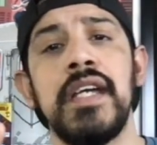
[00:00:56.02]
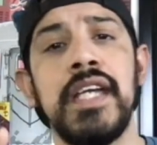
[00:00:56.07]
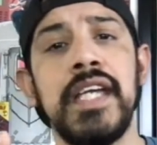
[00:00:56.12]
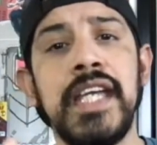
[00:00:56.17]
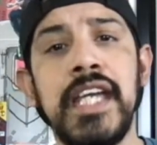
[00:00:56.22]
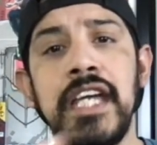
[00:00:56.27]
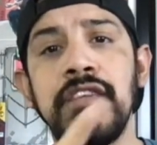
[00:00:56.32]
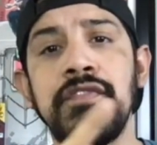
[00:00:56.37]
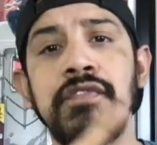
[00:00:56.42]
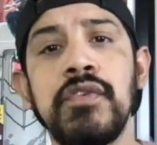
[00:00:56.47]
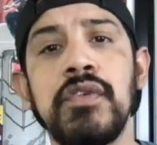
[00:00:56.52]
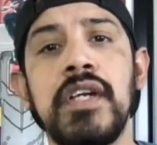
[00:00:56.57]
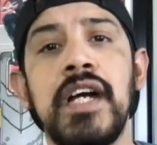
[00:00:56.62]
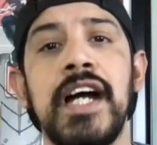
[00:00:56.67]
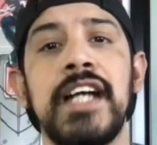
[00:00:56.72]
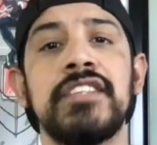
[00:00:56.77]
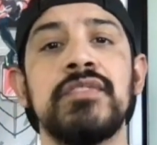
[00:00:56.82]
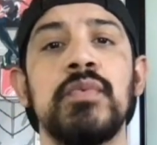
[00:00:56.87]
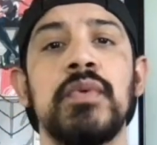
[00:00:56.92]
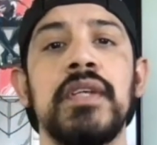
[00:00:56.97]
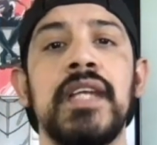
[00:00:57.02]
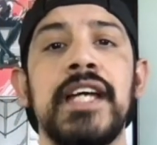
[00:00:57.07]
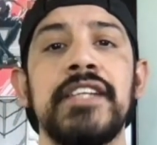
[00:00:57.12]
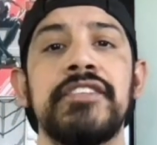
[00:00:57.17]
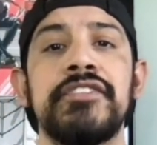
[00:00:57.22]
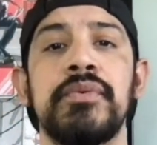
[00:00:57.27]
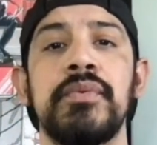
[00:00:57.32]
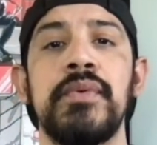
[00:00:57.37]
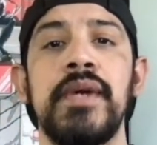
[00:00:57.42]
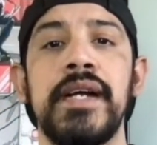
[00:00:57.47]
if you guys would
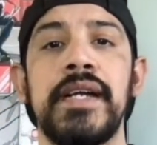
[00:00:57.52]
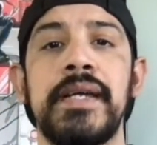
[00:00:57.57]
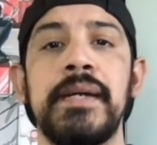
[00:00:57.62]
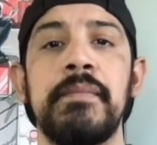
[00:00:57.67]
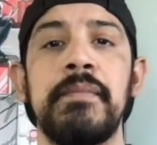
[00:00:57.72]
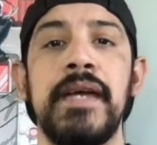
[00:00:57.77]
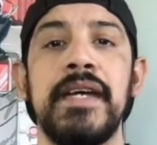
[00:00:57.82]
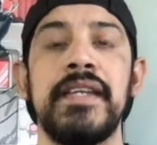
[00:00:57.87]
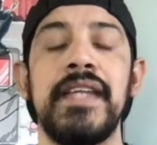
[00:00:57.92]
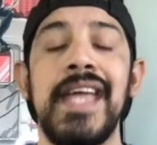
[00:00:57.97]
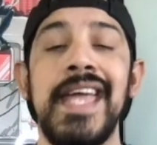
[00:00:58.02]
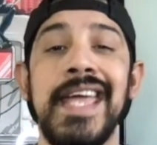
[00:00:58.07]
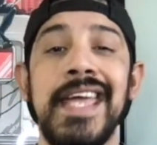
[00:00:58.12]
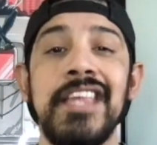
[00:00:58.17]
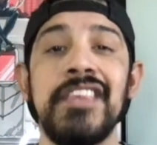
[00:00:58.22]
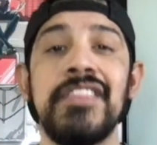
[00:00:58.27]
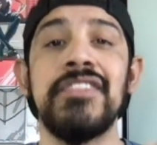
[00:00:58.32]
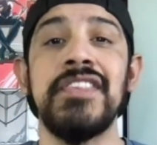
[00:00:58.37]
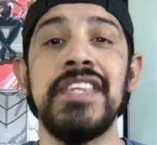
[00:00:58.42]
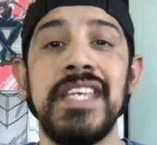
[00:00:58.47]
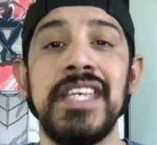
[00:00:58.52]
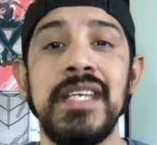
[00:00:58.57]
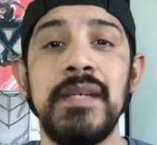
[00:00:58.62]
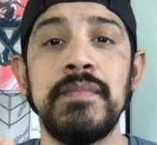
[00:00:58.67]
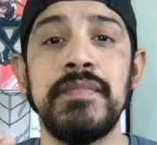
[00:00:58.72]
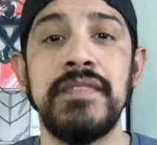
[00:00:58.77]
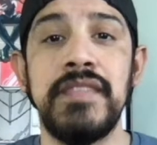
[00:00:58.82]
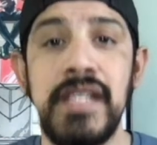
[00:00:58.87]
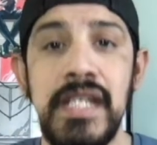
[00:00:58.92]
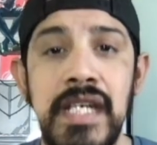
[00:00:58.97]
like to recommend a
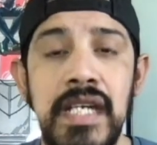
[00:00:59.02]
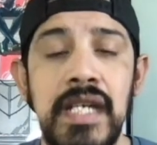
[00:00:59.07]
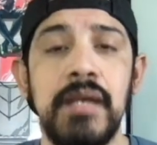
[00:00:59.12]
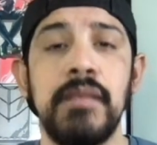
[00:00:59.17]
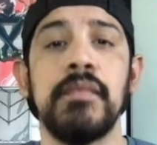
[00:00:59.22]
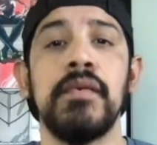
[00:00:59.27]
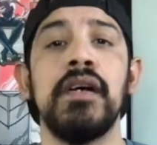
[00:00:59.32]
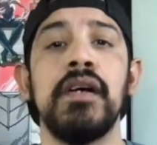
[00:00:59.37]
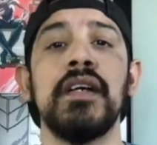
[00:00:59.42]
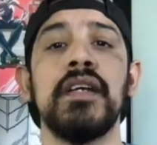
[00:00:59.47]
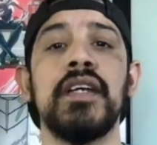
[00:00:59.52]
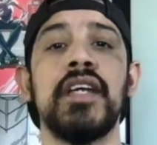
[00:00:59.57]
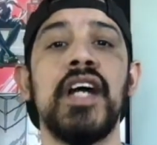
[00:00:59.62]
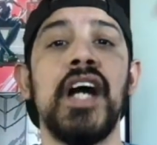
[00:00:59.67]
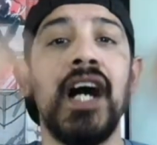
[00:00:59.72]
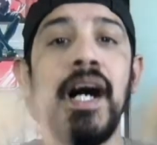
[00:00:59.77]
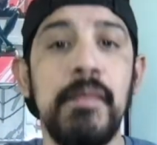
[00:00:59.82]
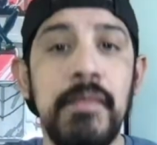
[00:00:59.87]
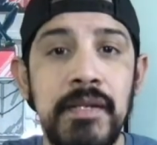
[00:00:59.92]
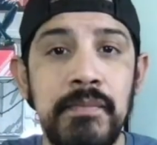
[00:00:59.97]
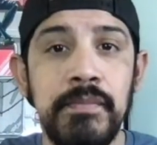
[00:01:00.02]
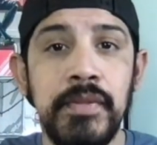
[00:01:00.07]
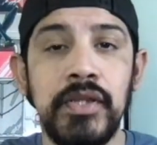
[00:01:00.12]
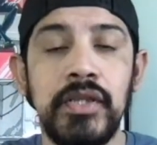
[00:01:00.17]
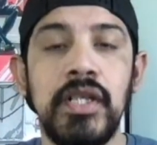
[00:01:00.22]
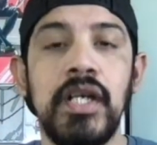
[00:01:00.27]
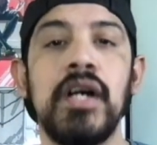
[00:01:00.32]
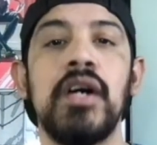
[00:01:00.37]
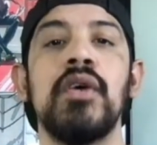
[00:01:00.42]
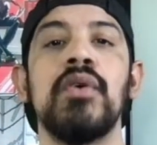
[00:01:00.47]
theme team, comment
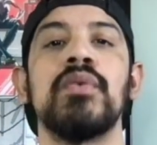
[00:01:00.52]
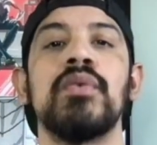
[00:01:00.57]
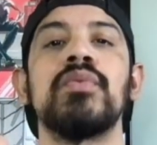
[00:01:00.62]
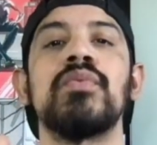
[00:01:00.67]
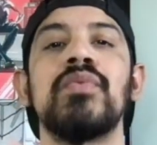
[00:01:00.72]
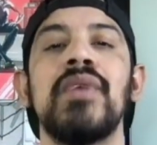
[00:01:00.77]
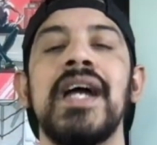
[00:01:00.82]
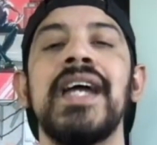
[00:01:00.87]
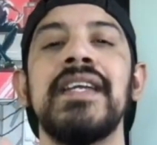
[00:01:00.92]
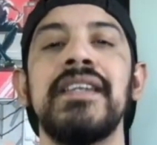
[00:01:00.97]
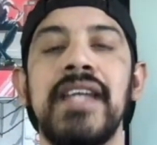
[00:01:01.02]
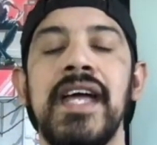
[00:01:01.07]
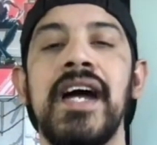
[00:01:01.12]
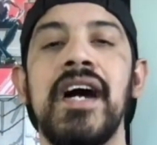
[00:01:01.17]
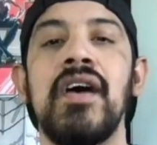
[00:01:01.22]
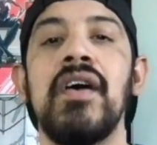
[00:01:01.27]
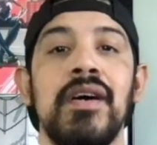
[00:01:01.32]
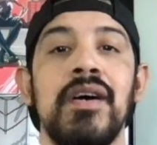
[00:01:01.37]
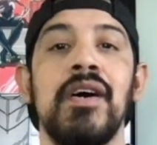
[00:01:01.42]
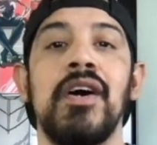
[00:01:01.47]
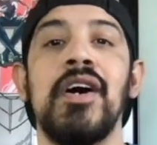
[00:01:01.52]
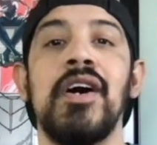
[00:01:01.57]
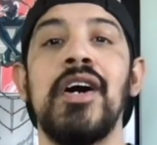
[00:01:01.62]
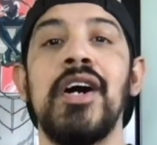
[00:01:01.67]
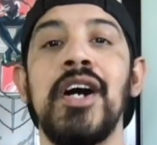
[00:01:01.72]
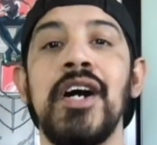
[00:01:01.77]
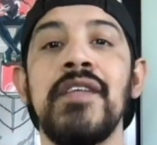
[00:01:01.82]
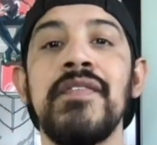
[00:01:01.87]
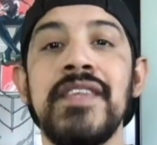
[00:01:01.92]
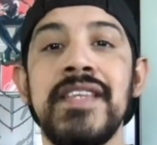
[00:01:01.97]
below right now.
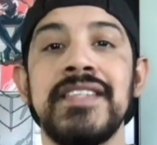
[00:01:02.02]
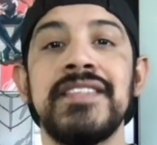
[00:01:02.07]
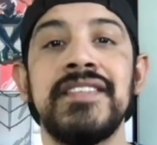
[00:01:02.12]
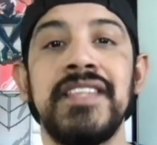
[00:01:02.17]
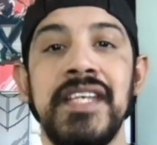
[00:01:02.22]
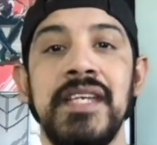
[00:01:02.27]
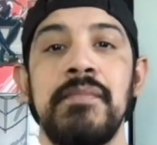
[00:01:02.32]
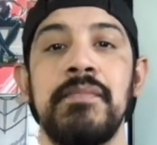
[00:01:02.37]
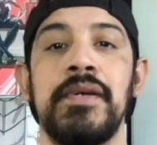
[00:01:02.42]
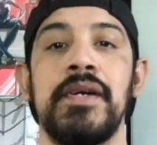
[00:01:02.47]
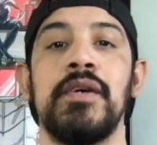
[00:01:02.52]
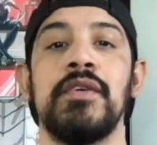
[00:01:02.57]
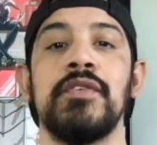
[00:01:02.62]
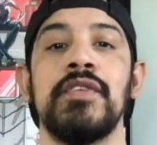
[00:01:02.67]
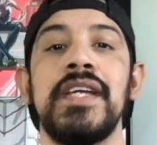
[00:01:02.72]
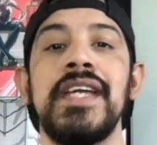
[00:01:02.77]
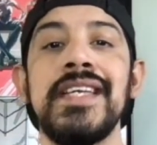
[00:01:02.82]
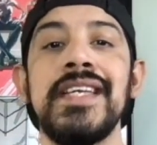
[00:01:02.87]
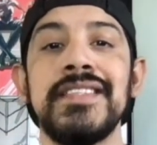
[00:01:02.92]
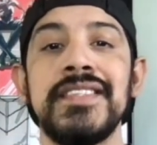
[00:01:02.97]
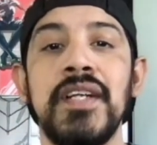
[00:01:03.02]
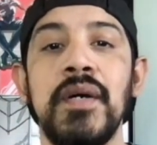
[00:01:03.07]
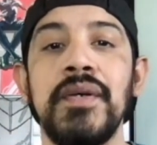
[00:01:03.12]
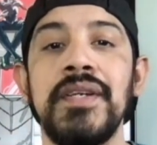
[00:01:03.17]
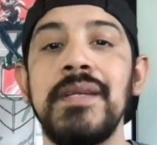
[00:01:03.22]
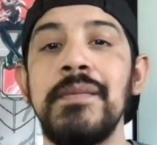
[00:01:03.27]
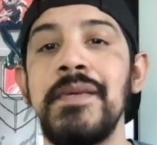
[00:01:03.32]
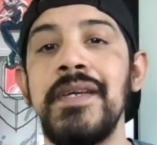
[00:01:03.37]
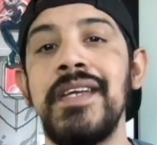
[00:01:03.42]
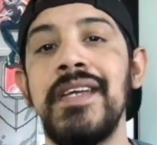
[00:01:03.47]
On this team build is
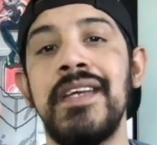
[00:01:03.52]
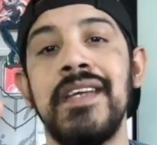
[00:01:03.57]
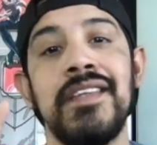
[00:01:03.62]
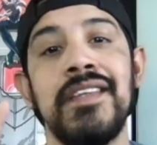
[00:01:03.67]
going to be